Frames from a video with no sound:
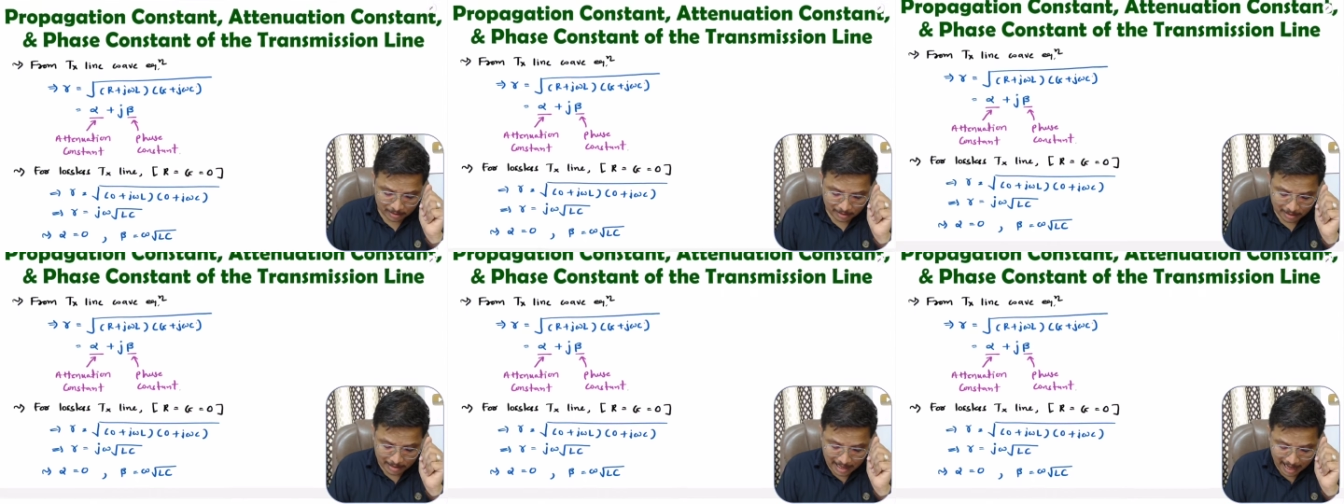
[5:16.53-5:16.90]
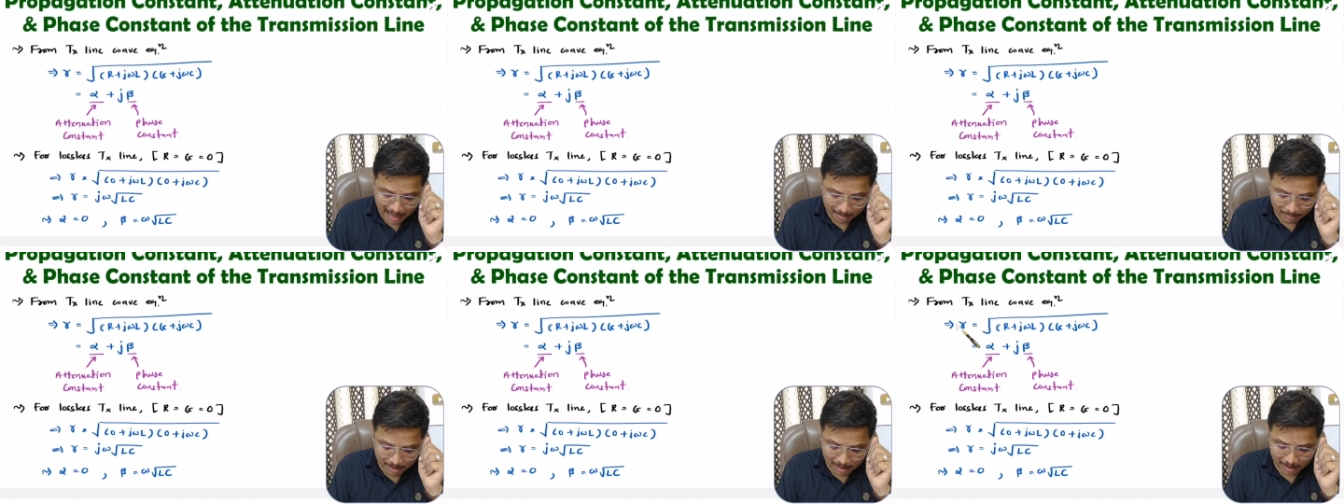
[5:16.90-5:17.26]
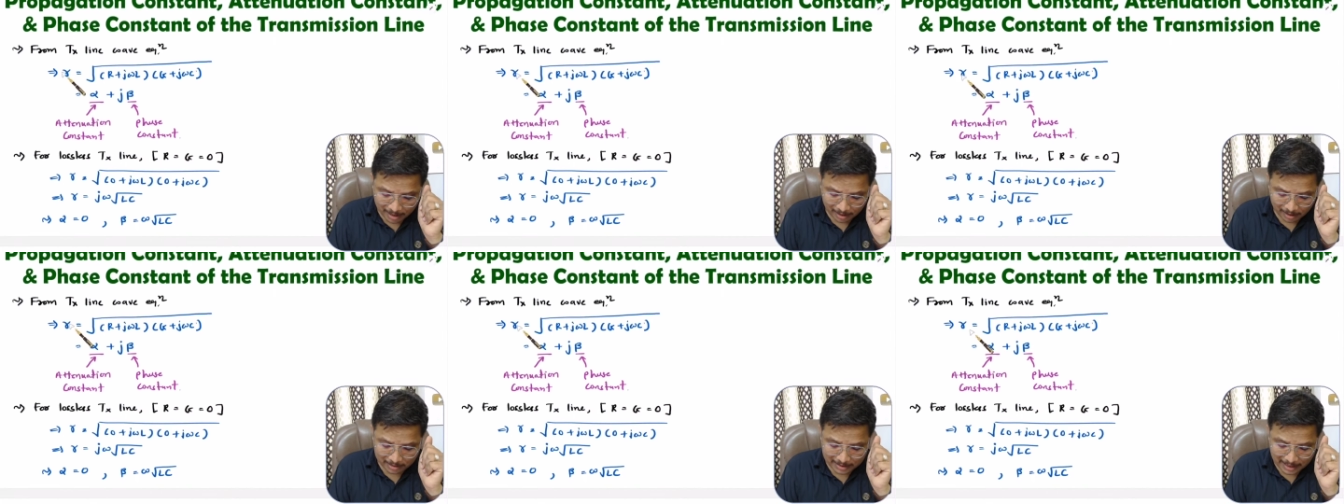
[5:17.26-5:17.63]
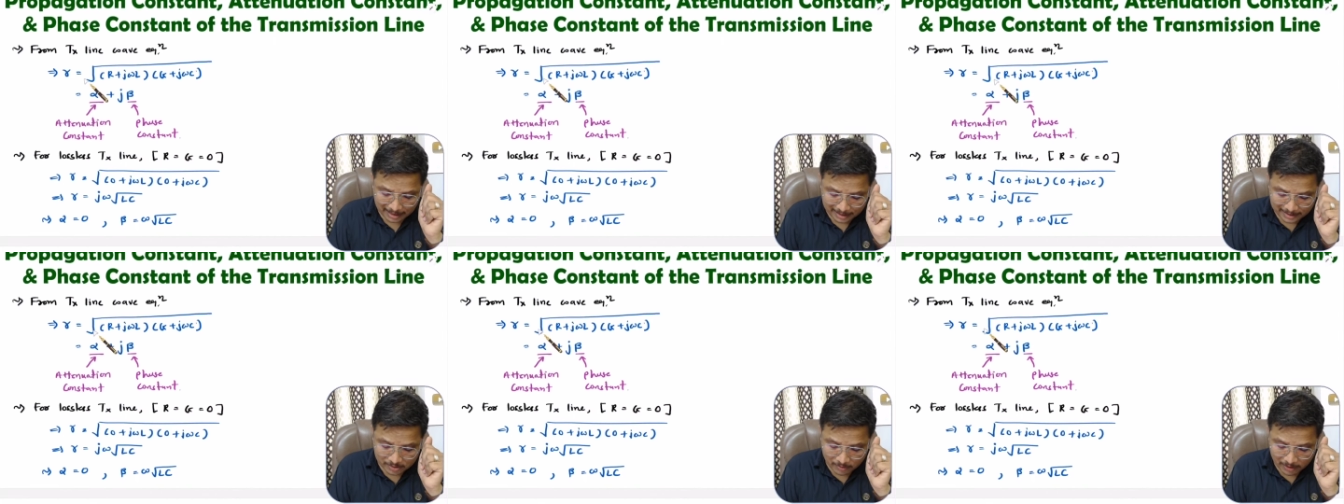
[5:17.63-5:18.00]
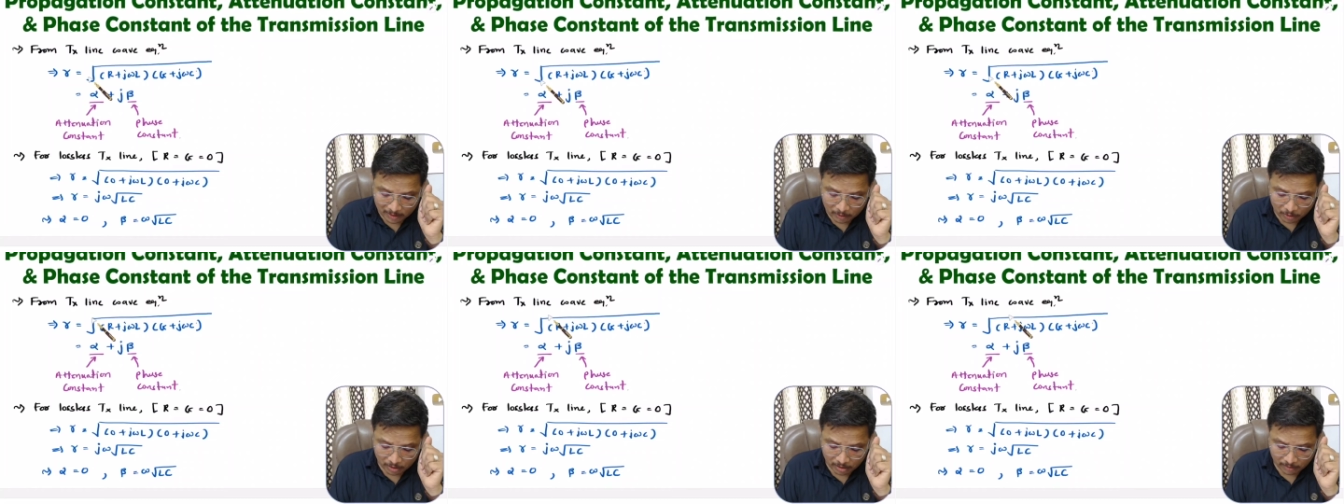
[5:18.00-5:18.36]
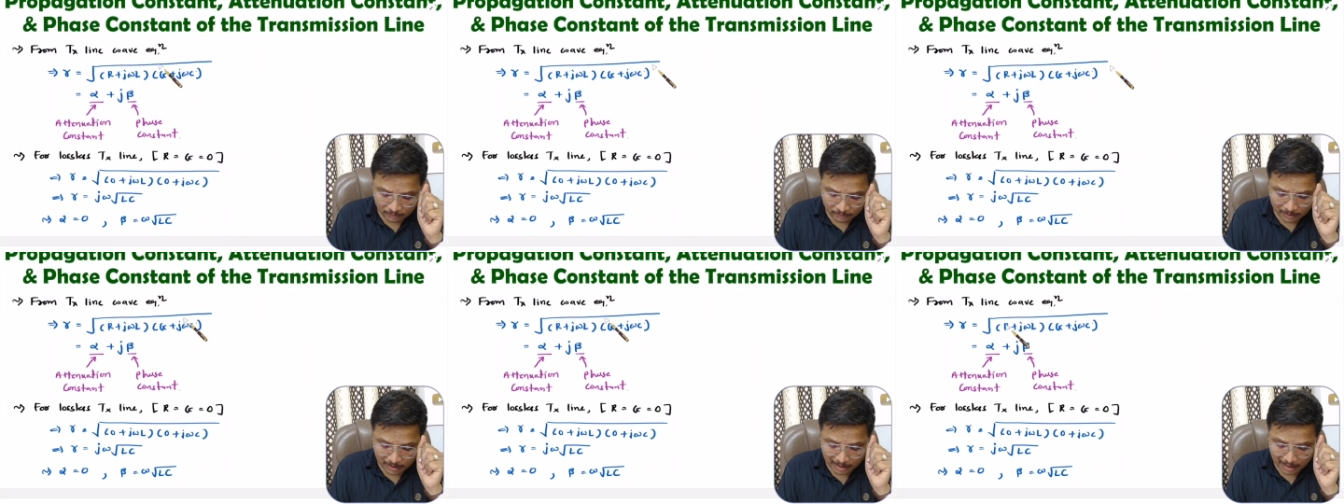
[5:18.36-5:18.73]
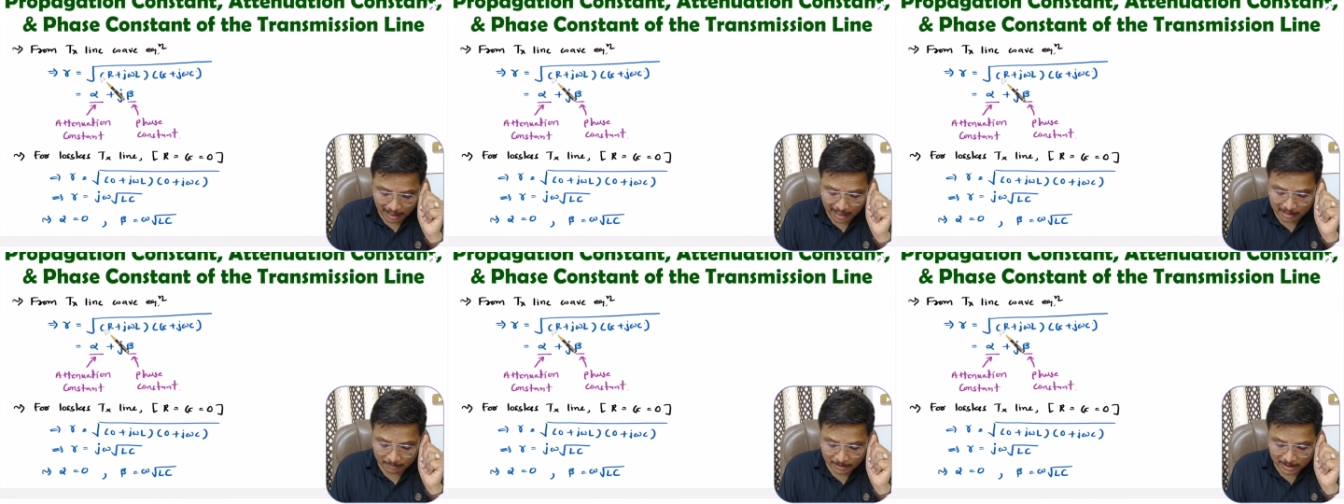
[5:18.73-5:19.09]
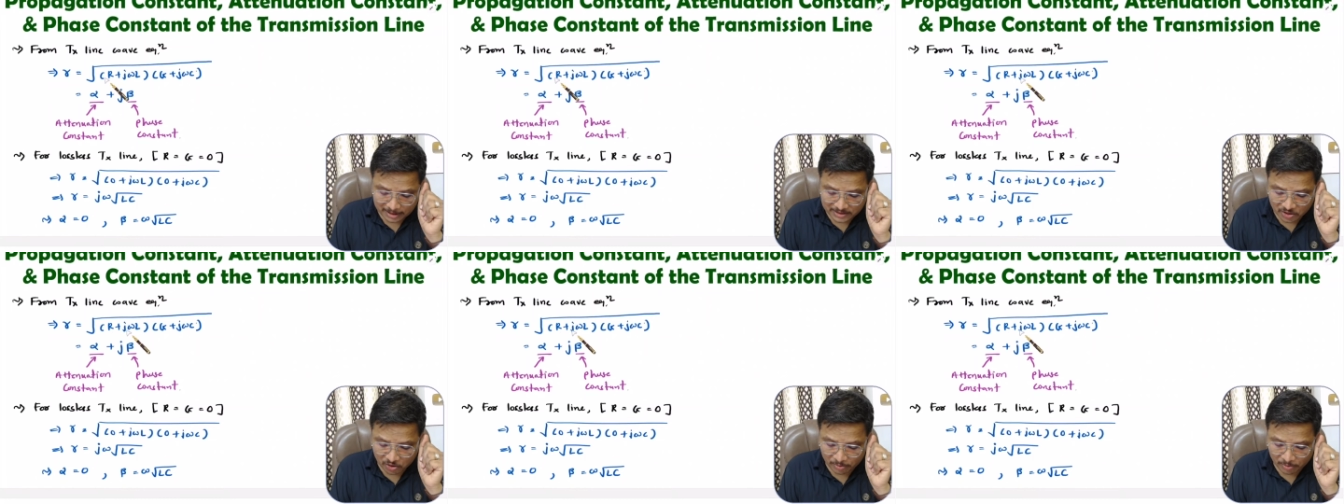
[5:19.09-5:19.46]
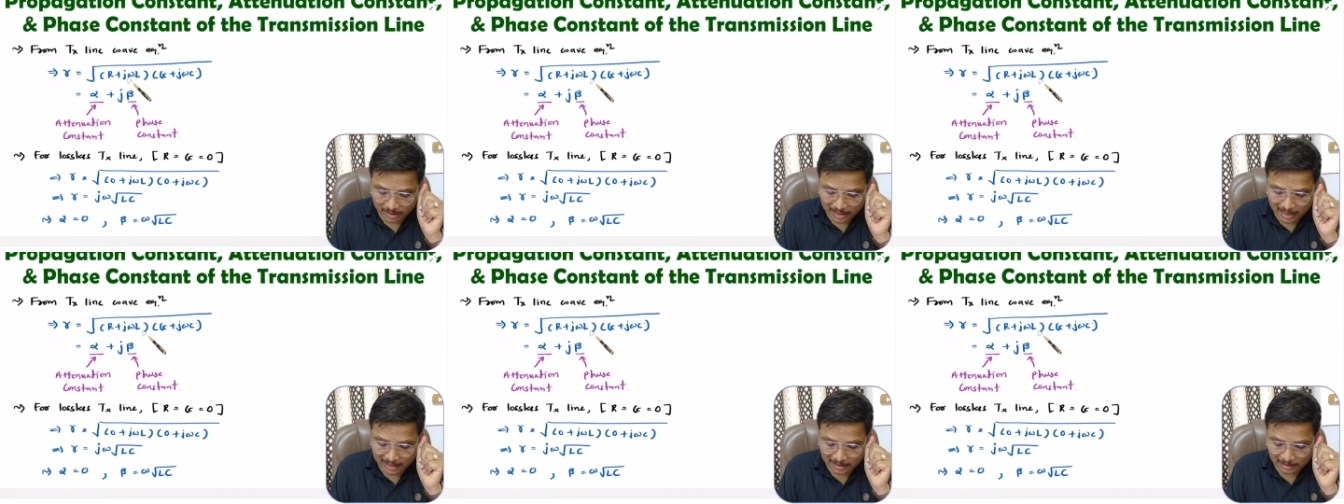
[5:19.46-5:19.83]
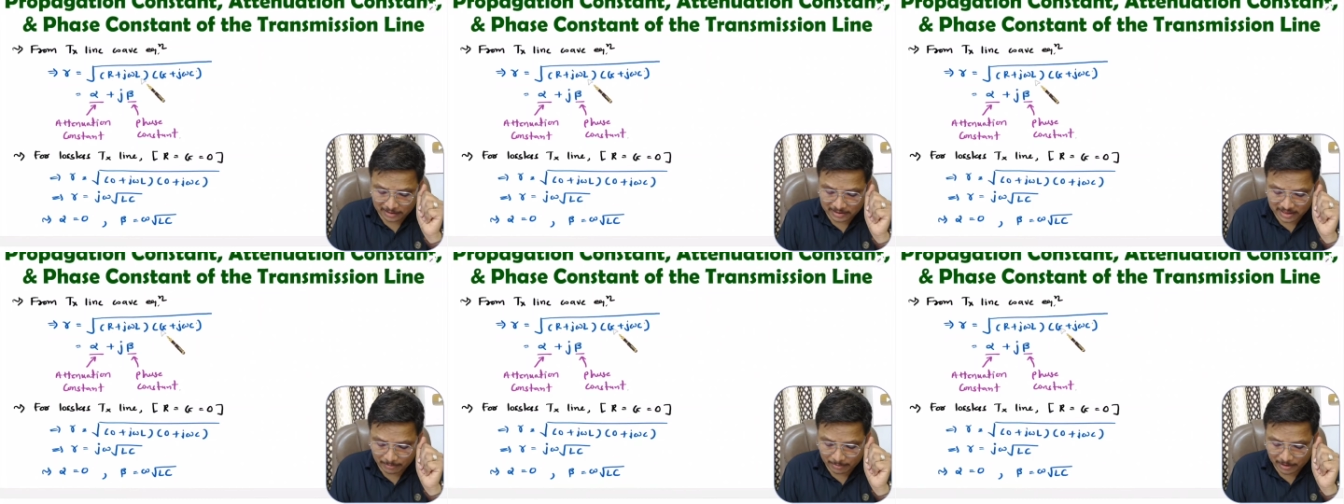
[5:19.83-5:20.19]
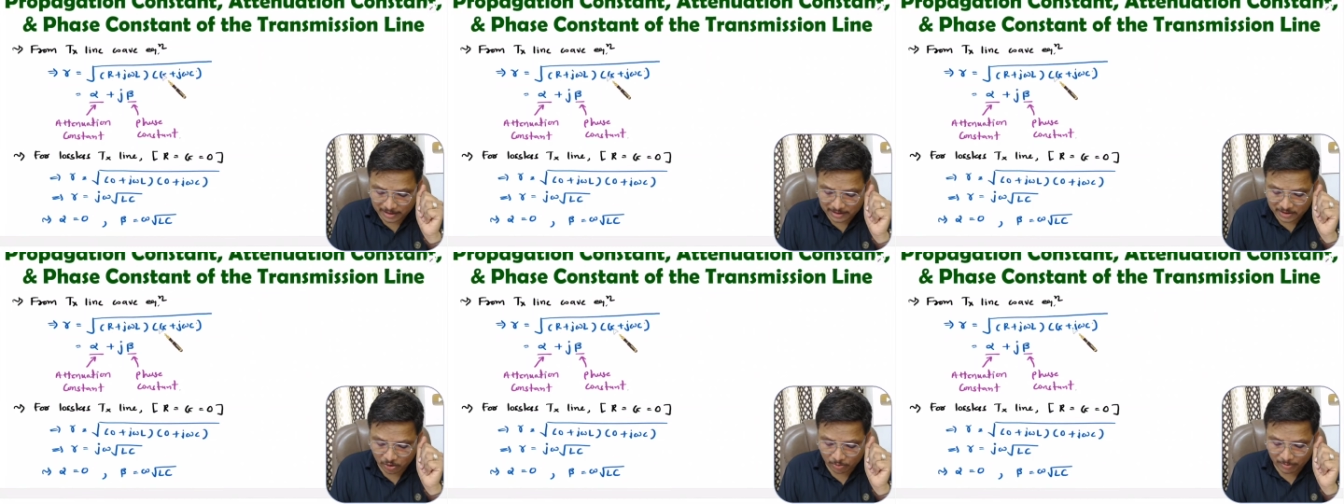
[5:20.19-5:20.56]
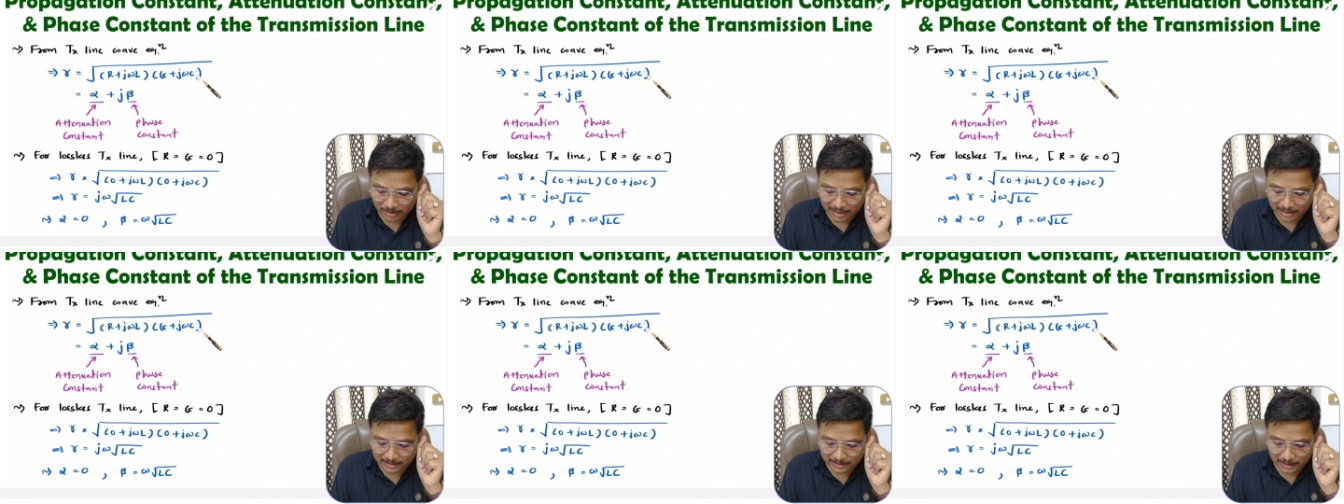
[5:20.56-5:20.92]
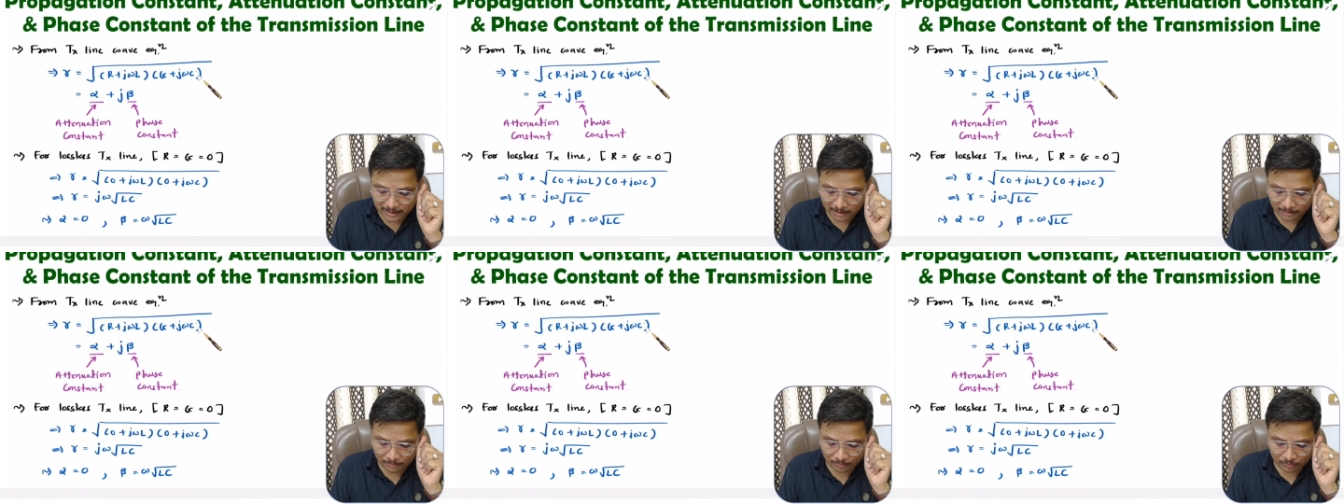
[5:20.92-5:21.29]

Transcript: gamma that is square root of r plus j omega l g plus j omega c